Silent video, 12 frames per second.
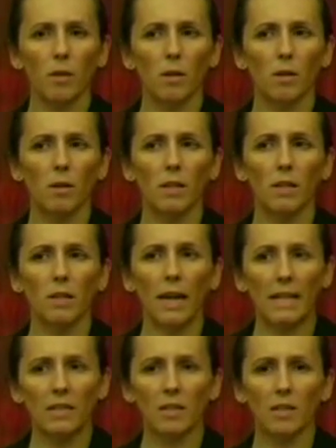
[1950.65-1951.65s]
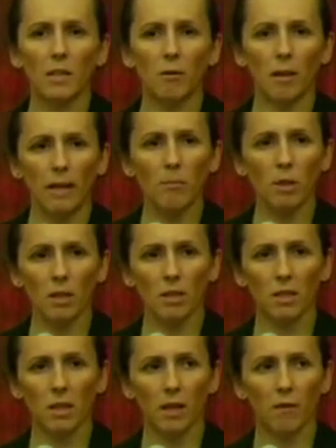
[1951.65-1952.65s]
the gadgets that are enabling
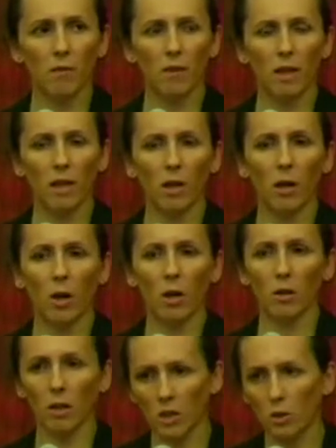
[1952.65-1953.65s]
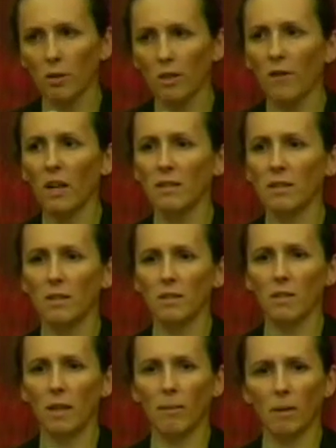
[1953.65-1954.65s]
this kind of thing are luxury
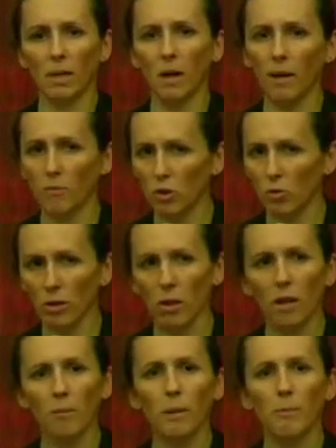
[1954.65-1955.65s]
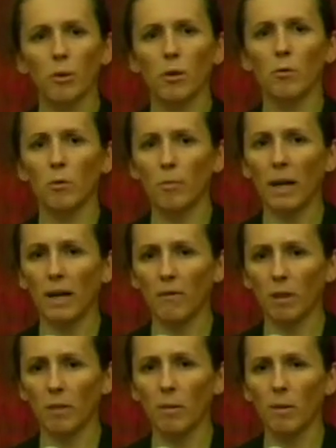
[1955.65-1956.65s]
devices. I mean, I'm sure a lot of people in the room have
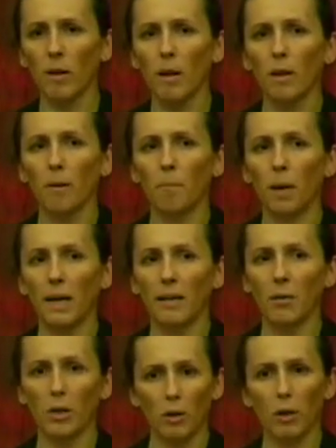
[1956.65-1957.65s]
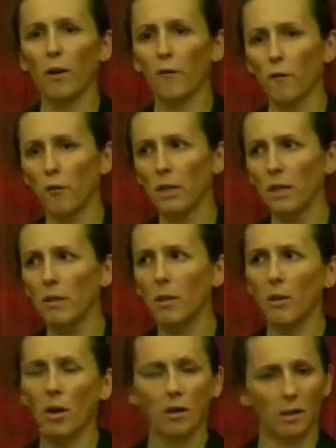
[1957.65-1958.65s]
them, but they're not free, they're
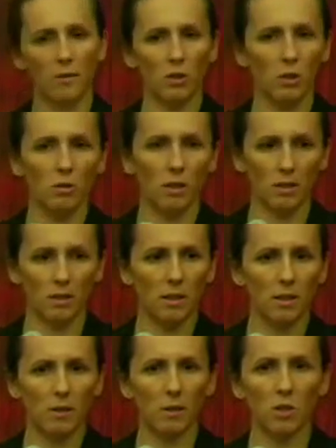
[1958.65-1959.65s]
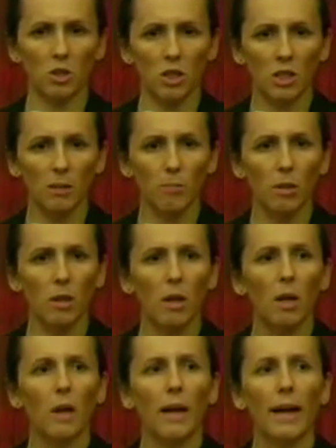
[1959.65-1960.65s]
not even necessarily cheap,
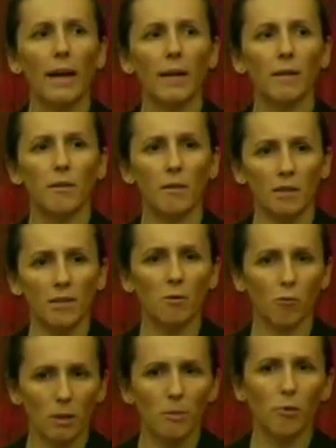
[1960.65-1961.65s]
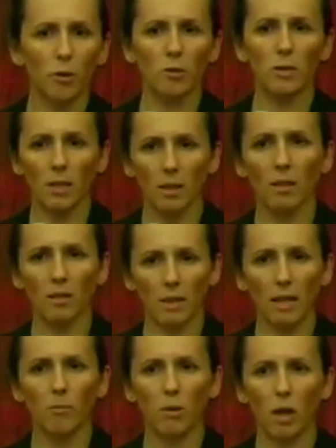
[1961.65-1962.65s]
and this is reproducing this
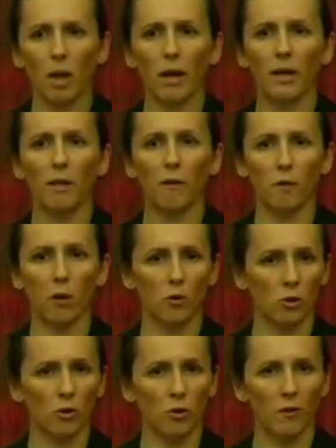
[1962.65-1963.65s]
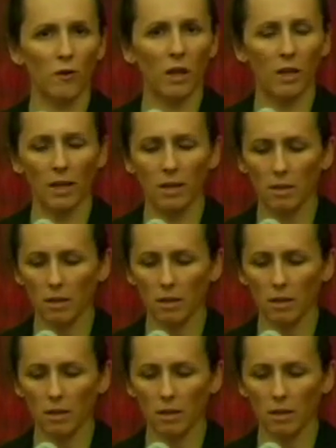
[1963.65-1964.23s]
same kind of cultural divide.